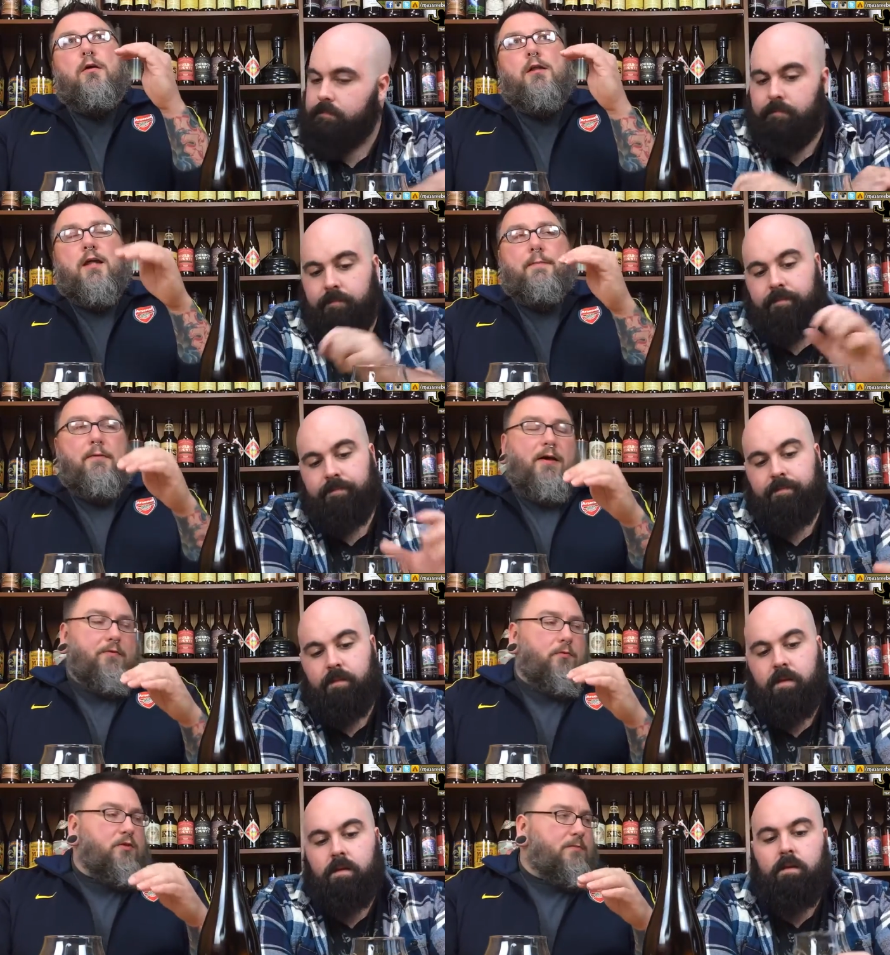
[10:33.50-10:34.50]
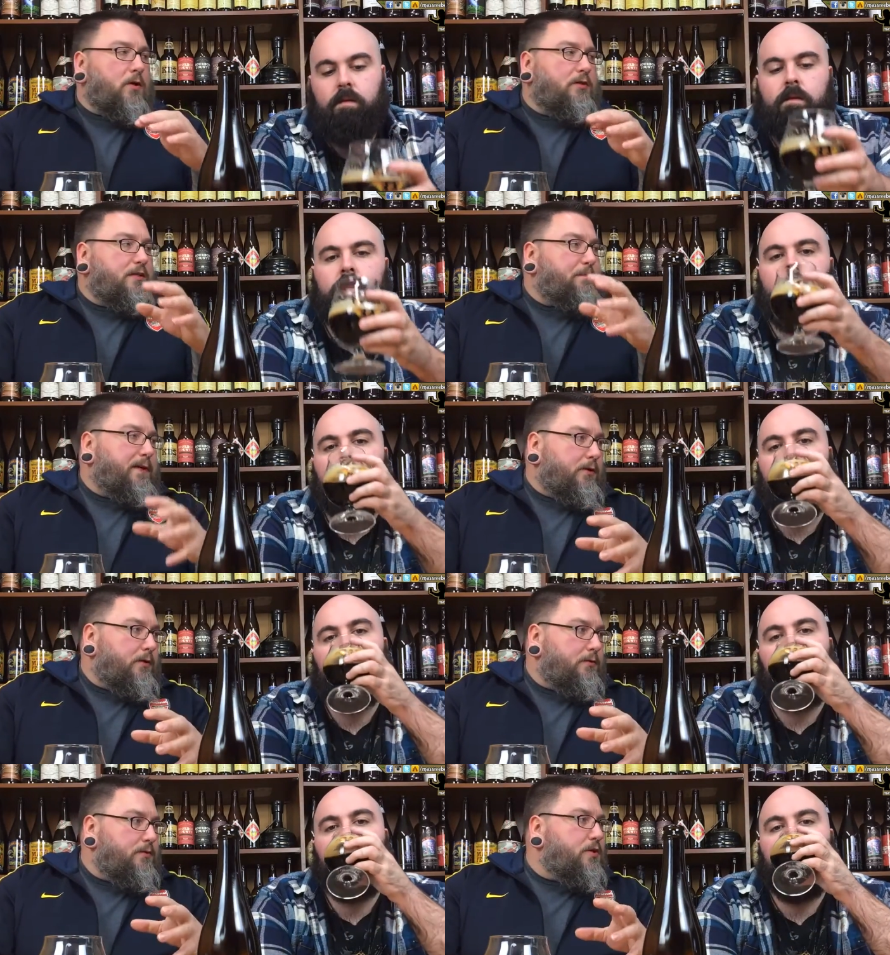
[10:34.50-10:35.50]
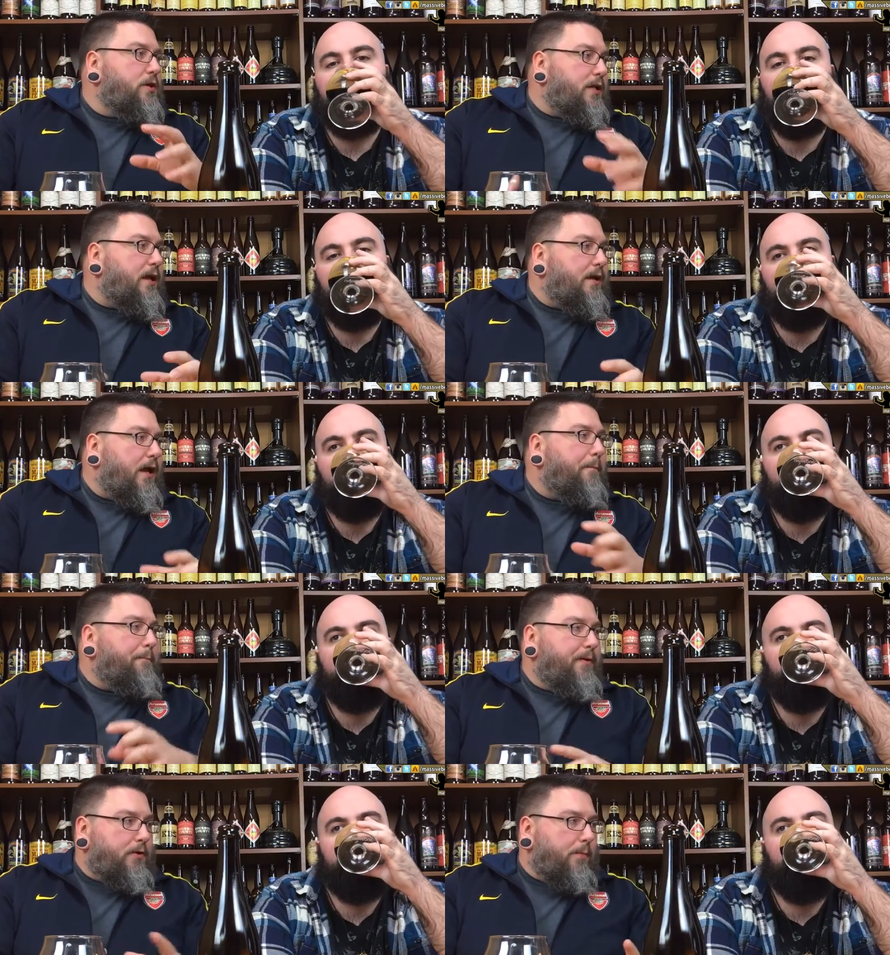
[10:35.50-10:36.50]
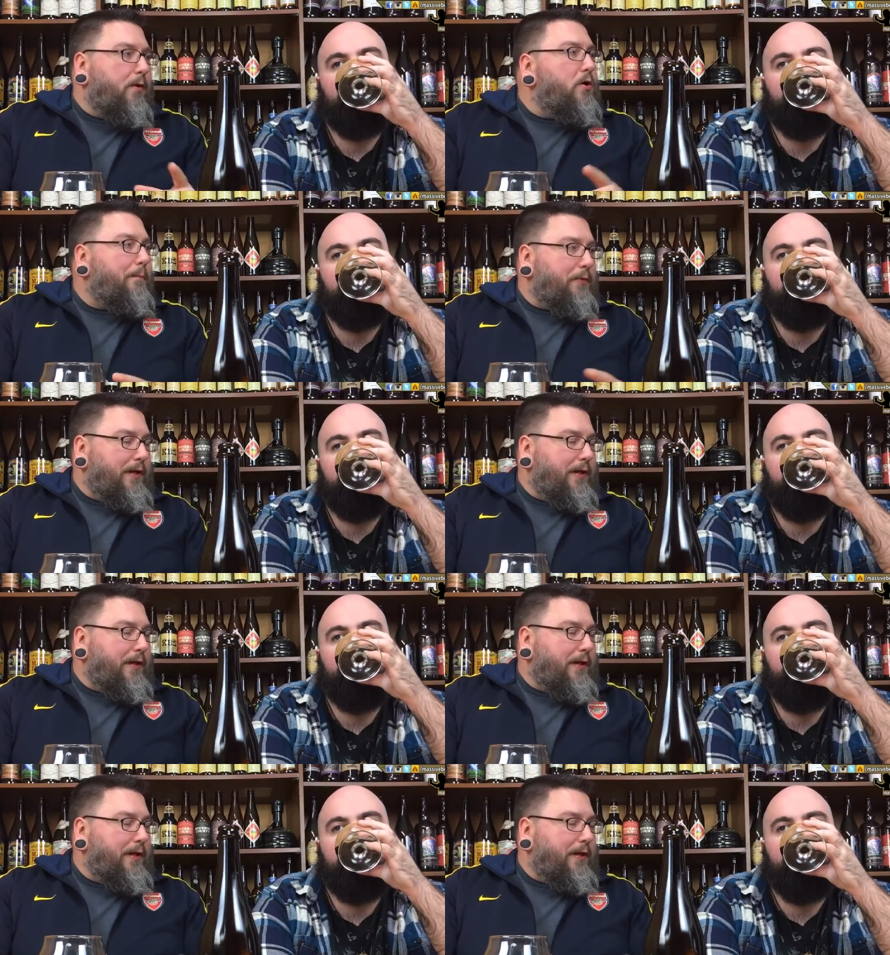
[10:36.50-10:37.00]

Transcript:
Speaker 1: a lot of people have the roasted malt that's bitter, so you get that kind of bitter component